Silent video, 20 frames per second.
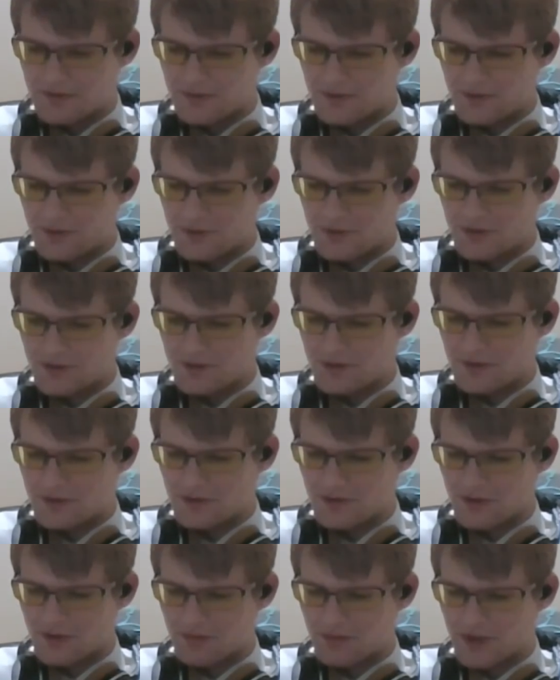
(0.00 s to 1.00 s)
Just
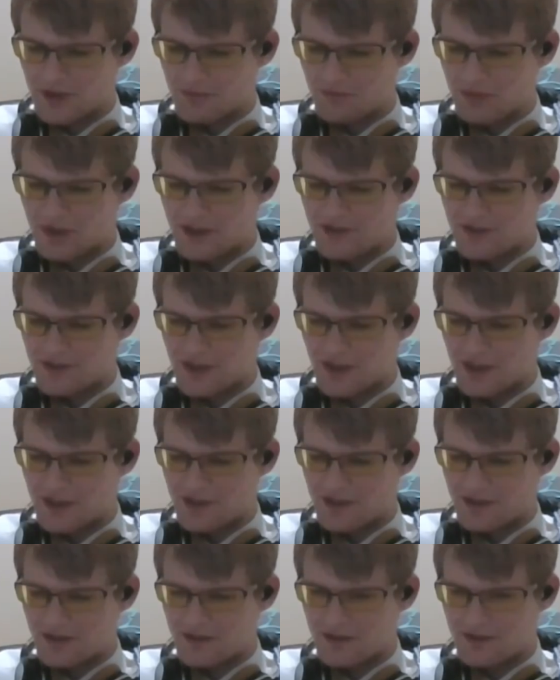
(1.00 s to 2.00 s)
look up like bass
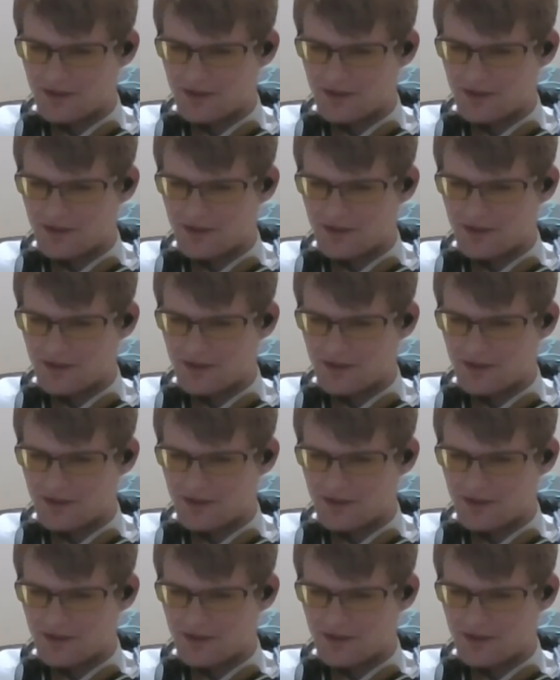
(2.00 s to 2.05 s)
canon.